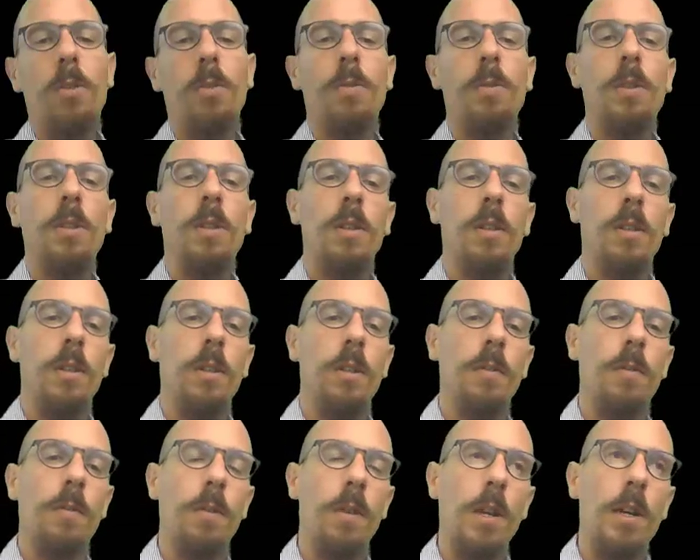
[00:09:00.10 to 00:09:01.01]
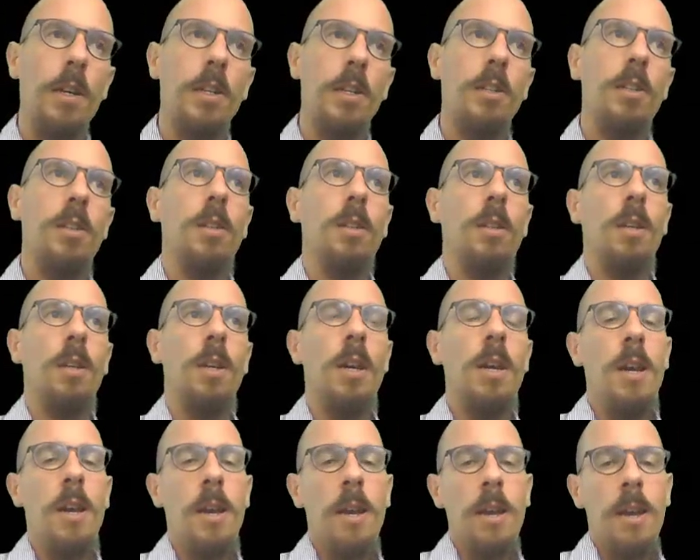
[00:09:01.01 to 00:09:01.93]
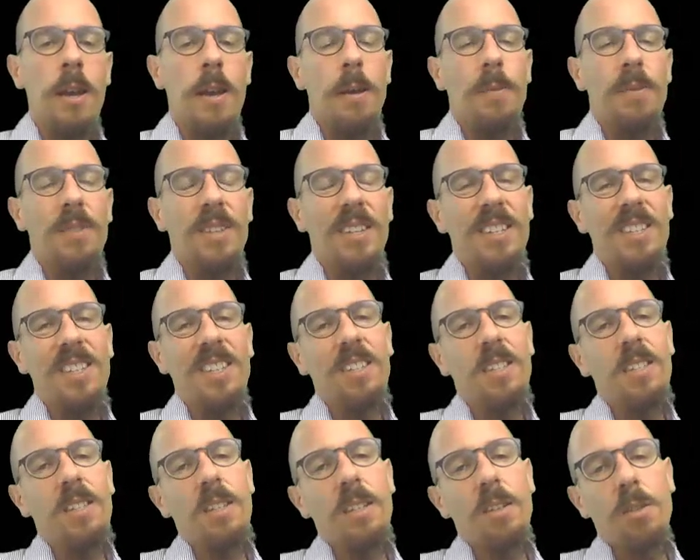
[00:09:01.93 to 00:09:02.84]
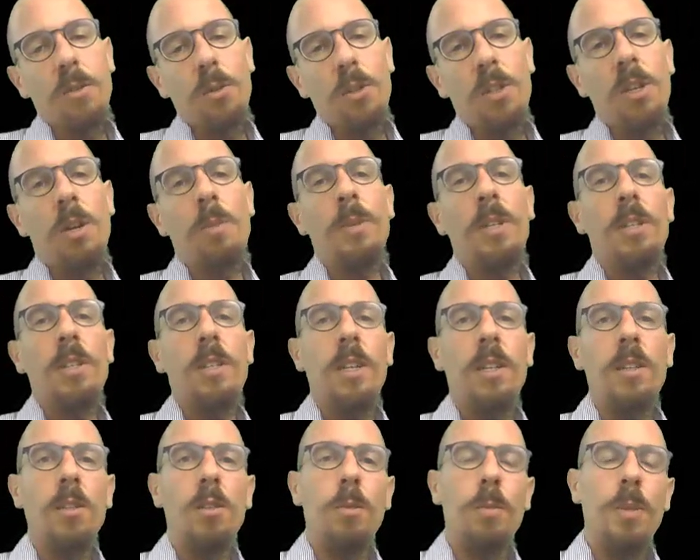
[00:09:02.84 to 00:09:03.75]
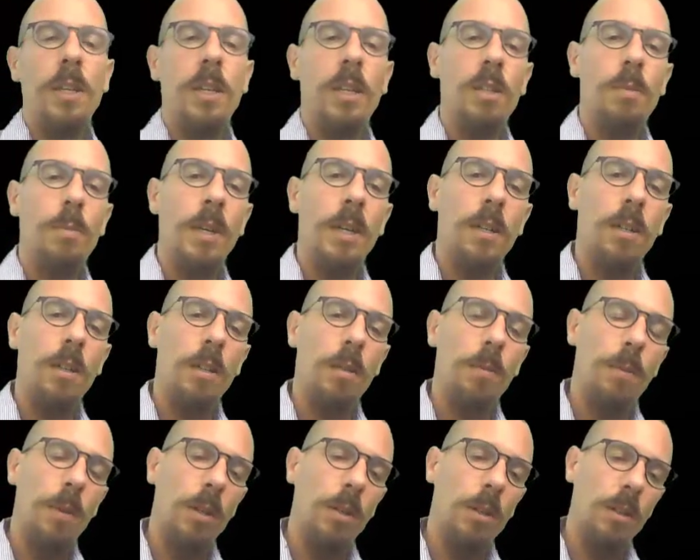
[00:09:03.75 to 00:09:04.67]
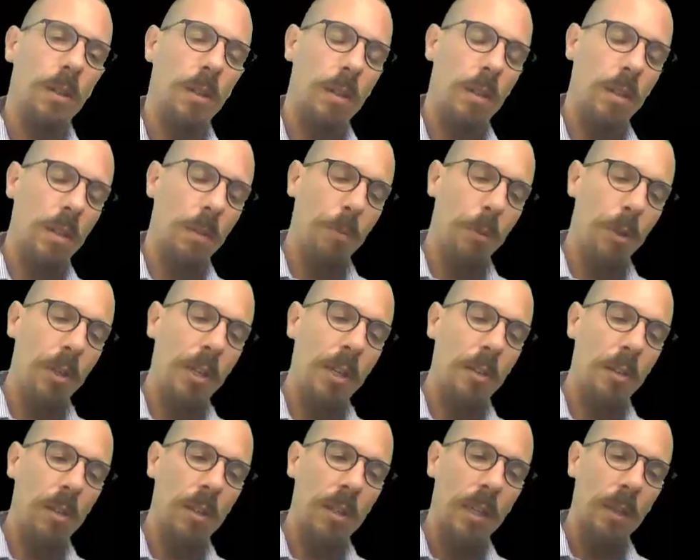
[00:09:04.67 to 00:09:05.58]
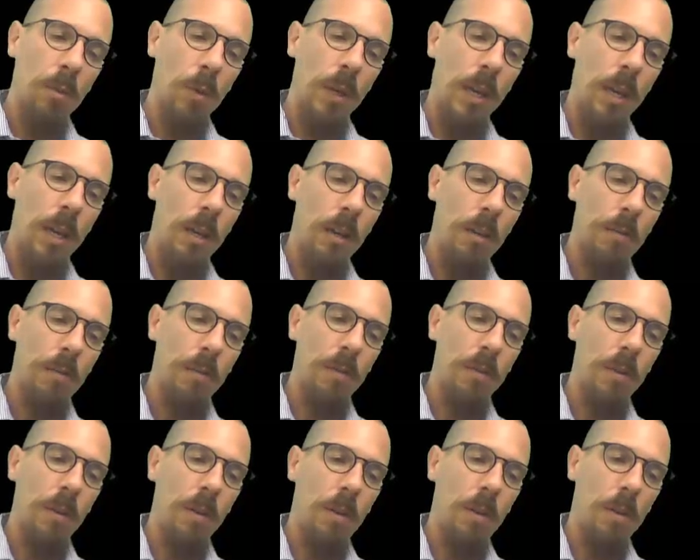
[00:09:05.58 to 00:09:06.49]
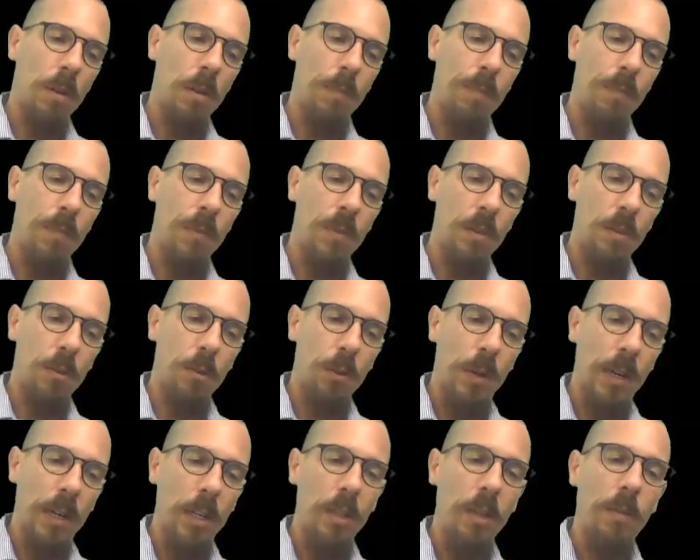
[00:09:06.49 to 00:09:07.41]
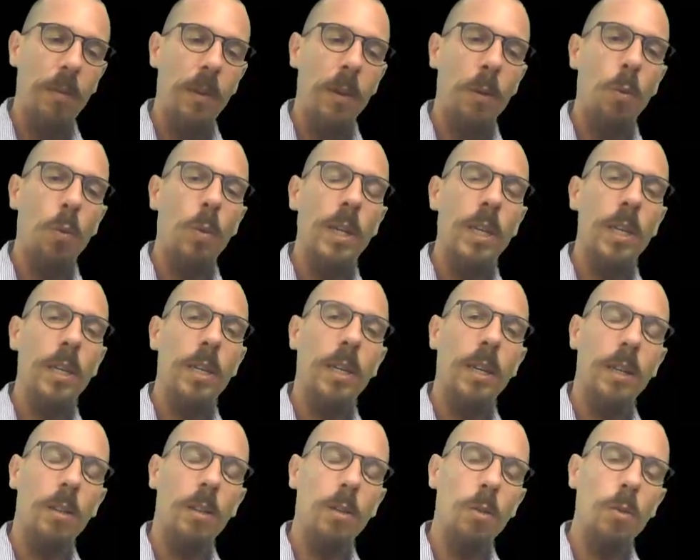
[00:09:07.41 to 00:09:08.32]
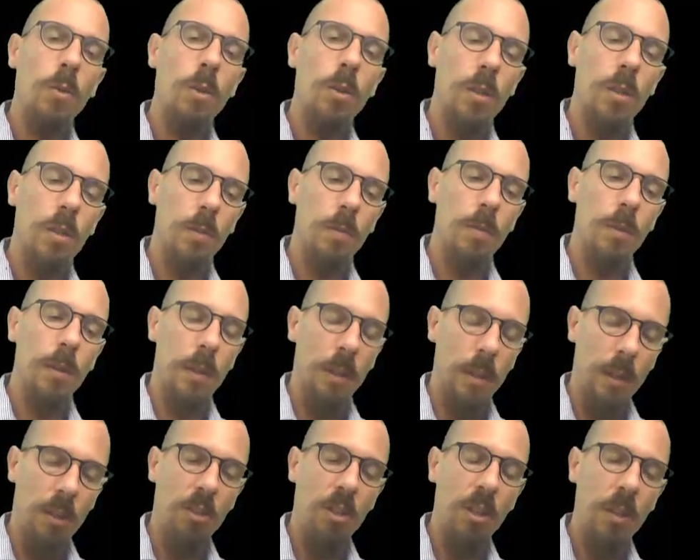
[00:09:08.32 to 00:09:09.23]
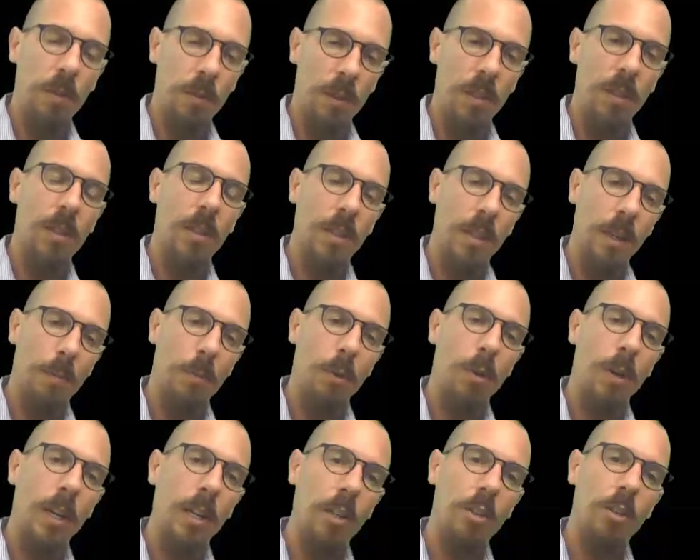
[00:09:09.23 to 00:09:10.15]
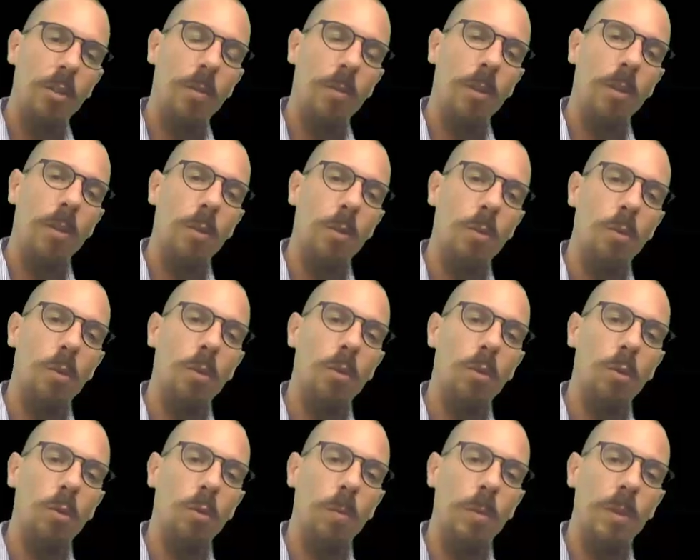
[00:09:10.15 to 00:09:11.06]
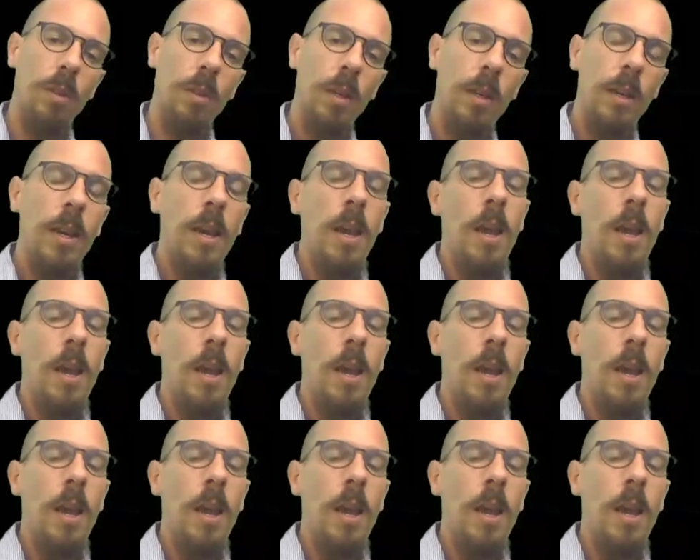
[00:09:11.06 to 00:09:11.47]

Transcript: of the flights. This is to some extent to be expected because the predictors that we have are relatively weak and do not achieve this separation of the two groups.